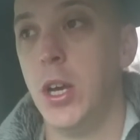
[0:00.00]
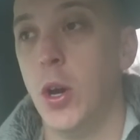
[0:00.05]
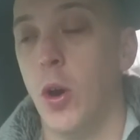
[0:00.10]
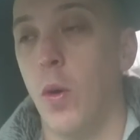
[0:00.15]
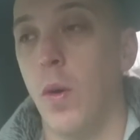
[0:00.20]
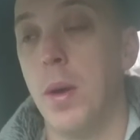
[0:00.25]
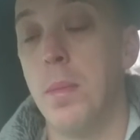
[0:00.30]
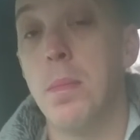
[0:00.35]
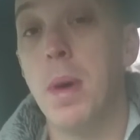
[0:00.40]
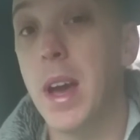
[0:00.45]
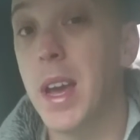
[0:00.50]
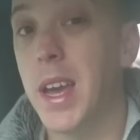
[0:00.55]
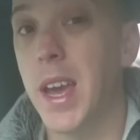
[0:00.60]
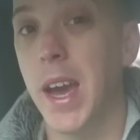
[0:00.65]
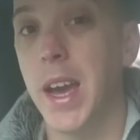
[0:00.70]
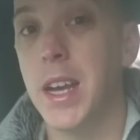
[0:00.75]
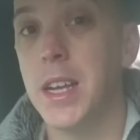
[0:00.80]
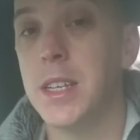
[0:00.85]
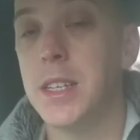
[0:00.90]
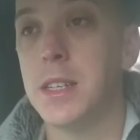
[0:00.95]
Or in my
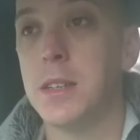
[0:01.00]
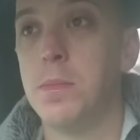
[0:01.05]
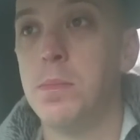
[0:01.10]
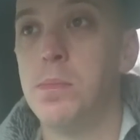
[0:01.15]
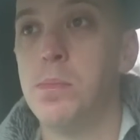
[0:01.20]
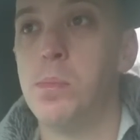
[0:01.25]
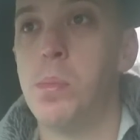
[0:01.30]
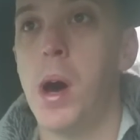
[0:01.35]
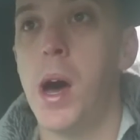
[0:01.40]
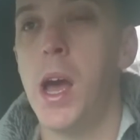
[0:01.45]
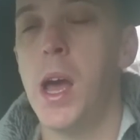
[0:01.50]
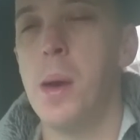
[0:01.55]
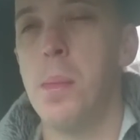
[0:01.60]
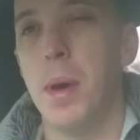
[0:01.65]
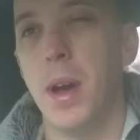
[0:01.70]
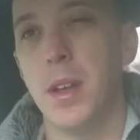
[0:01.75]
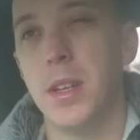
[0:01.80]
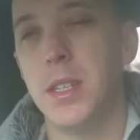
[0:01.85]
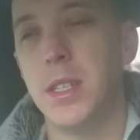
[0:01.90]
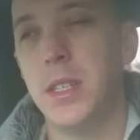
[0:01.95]
case, by
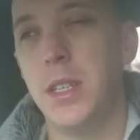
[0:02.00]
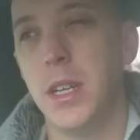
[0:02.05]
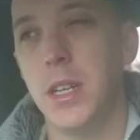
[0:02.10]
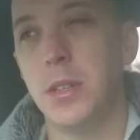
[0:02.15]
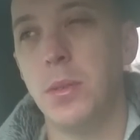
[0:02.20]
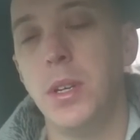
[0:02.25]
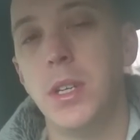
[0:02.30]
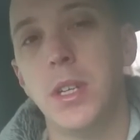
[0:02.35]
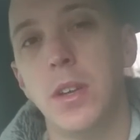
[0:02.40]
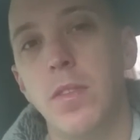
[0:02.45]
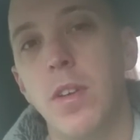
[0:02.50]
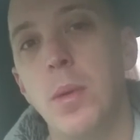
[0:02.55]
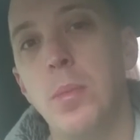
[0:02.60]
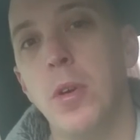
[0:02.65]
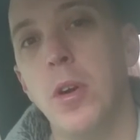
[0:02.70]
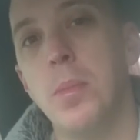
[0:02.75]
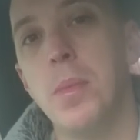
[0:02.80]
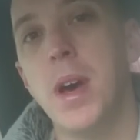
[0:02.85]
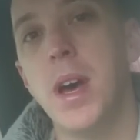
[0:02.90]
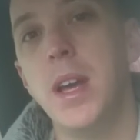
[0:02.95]
about 6 weeks after I
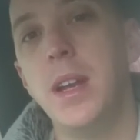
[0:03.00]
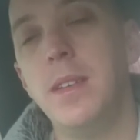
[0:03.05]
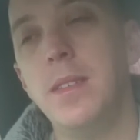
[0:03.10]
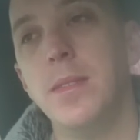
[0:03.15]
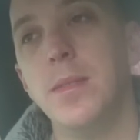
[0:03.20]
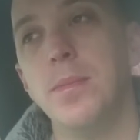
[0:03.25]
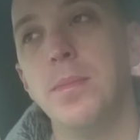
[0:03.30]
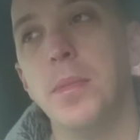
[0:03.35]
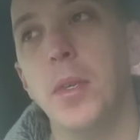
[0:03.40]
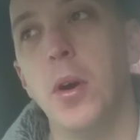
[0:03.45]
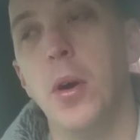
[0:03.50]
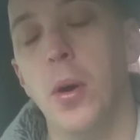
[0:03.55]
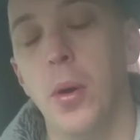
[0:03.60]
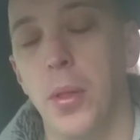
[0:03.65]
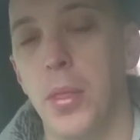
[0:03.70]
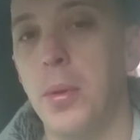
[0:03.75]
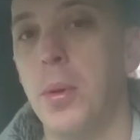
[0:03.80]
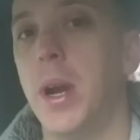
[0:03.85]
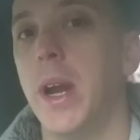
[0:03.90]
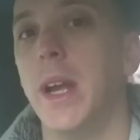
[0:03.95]
bought mine,
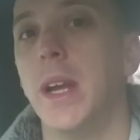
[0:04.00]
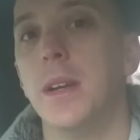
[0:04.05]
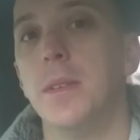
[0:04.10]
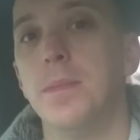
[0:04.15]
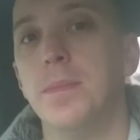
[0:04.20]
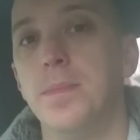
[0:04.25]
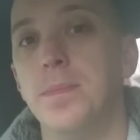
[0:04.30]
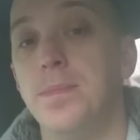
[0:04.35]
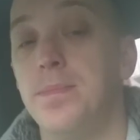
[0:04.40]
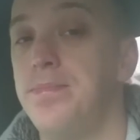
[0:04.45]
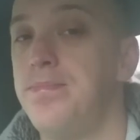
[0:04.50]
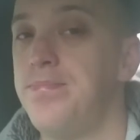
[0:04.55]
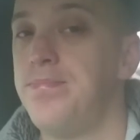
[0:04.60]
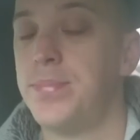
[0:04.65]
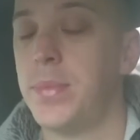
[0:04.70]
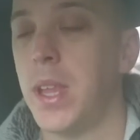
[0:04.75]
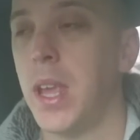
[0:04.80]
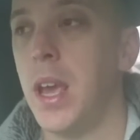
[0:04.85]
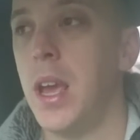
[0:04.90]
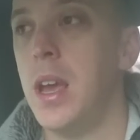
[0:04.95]
all three.
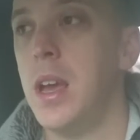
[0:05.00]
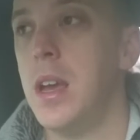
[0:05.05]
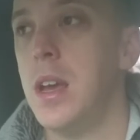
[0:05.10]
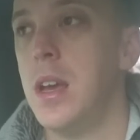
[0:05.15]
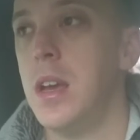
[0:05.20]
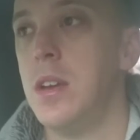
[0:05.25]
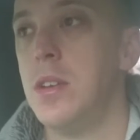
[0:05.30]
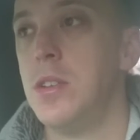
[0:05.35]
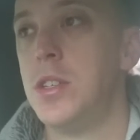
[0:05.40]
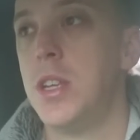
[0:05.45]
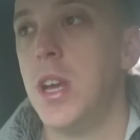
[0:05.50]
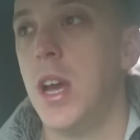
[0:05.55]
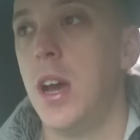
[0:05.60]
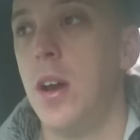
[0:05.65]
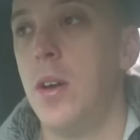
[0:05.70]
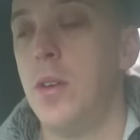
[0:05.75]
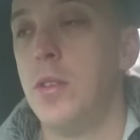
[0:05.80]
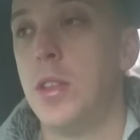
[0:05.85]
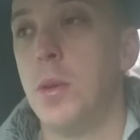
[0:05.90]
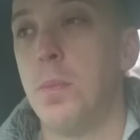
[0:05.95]

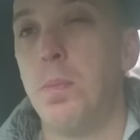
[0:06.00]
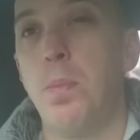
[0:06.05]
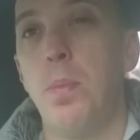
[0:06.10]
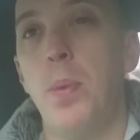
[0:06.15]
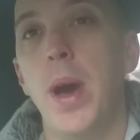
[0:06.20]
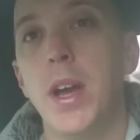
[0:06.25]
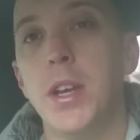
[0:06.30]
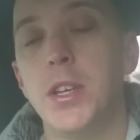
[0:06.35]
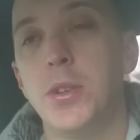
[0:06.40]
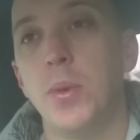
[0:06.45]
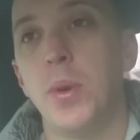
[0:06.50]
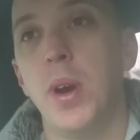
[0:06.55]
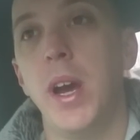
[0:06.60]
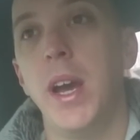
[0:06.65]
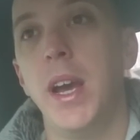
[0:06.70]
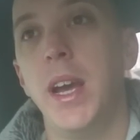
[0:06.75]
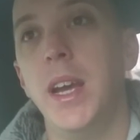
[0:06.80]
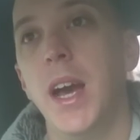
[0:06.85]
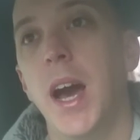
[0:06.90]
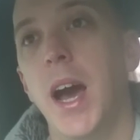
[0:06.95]
So the best
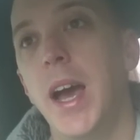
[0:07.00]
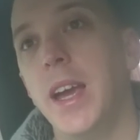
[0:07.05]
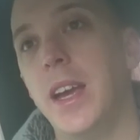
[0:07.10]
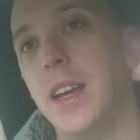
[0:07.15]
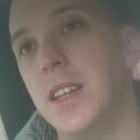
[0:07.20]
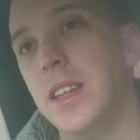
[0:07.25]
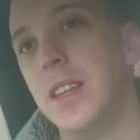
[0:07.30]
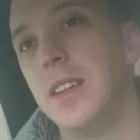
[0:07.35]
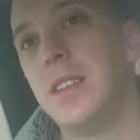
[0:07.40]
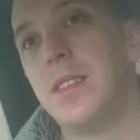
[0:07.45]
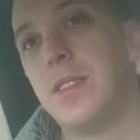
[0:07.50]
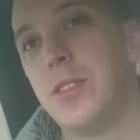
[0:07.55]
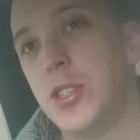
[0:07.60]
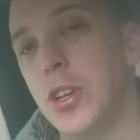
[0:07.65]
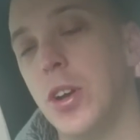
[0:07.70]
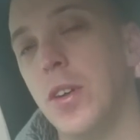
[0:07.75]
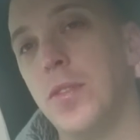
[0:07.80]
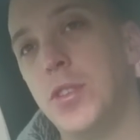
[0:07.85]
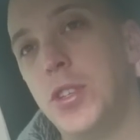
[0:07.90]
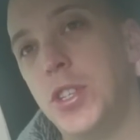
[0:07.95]
way I can
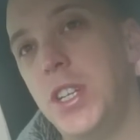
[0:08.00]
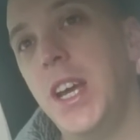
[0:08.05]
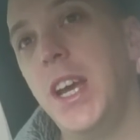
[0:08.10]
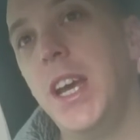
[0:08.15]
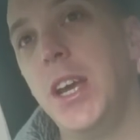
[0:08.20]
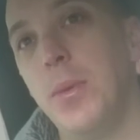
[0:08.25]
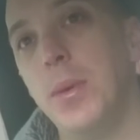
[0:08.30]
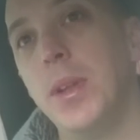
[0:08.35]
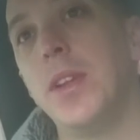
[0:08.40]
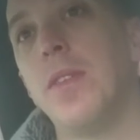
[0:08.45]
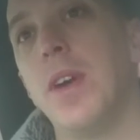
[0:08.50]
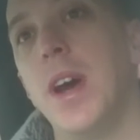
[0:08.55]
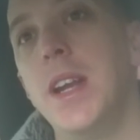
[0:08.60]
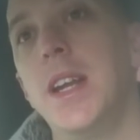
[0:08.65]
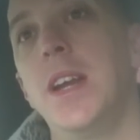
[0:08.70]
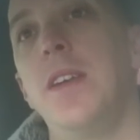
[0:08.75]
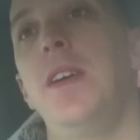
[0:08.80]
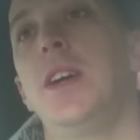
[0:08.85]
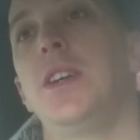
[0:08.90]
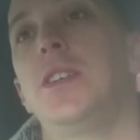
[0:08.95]
sort of steer you in the right
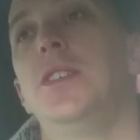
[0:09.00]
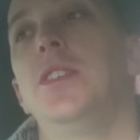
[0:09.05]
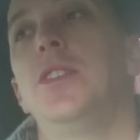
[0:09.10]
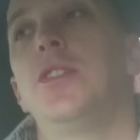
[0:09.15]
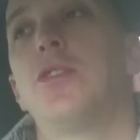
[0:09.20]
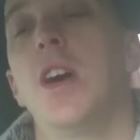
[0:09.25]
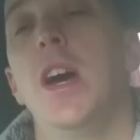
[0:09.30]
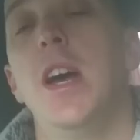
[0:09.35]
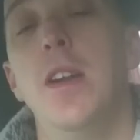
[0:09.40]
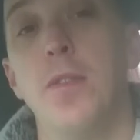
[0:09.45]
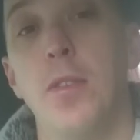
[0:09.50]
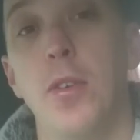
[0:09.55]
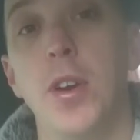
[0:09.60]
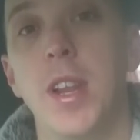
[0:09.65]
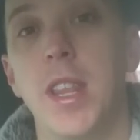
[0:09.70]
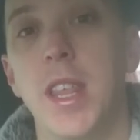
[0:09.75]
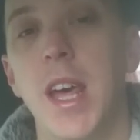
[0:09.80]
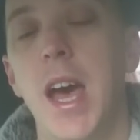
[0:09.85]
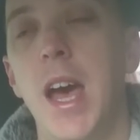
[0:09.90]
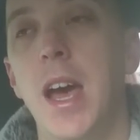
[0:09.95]
direction to try and
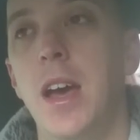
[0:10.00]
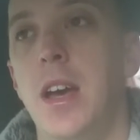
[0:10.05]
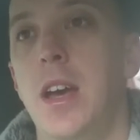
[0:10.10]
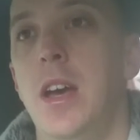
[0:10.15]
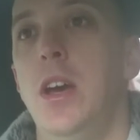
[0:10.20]
avoid that